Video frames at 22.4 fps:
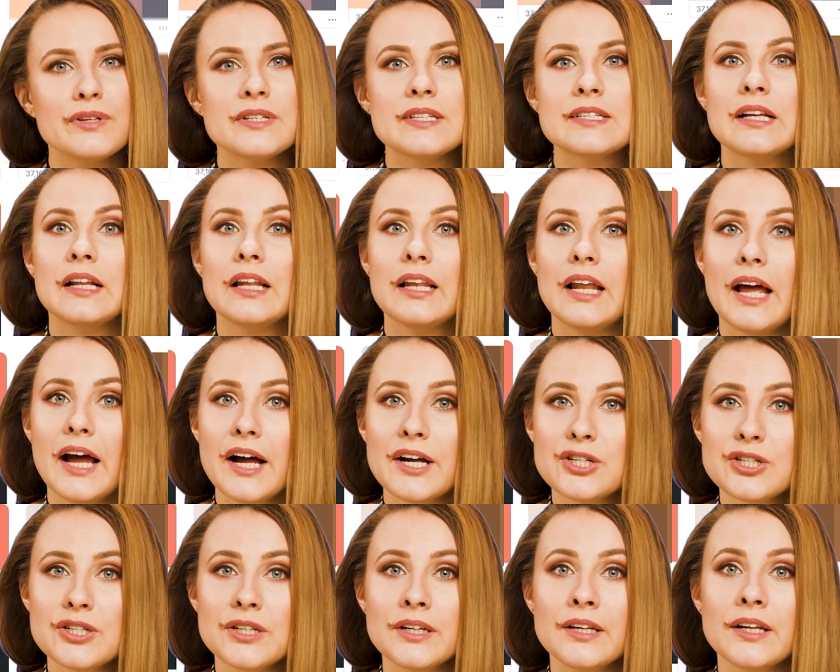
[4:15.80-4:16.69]

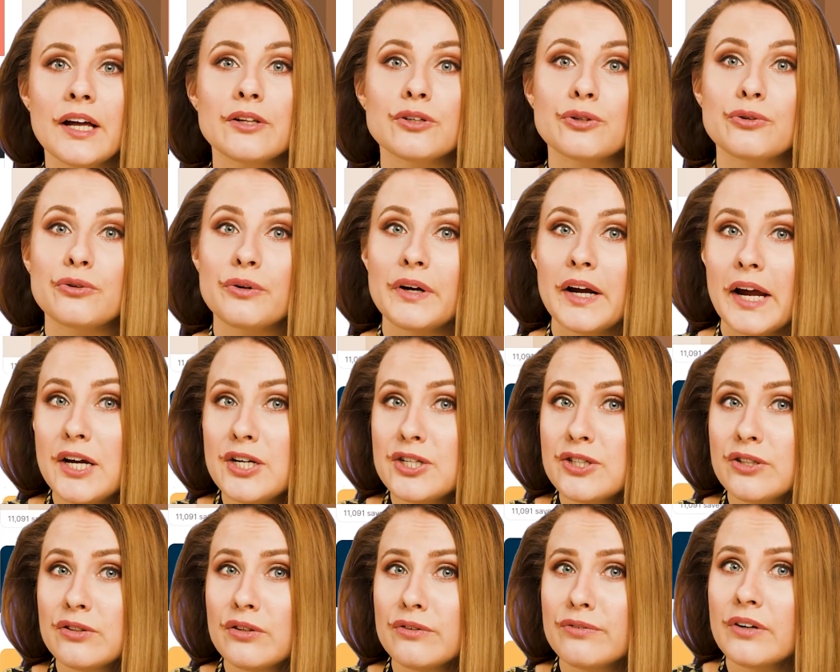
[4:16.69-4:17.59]
selection and
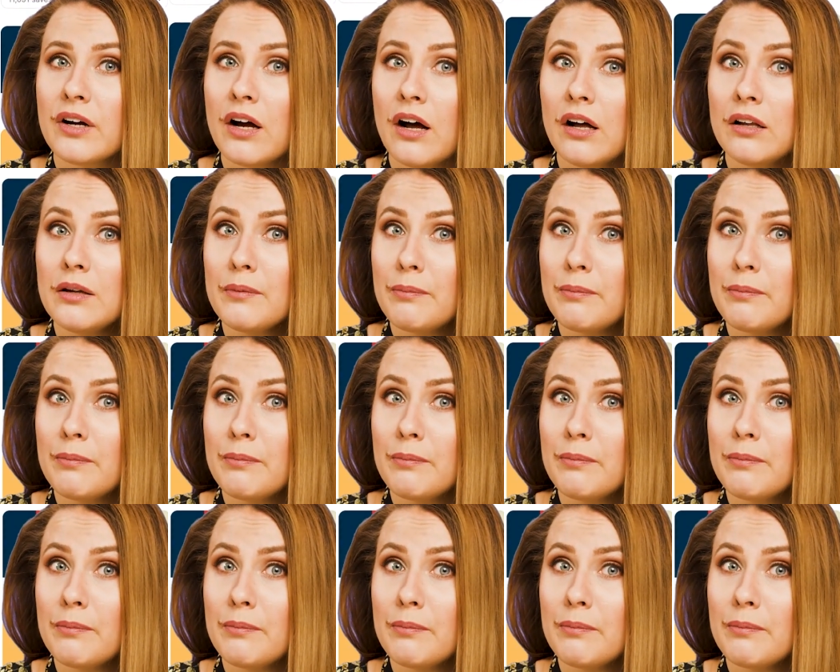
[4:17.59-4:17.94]
creation of a color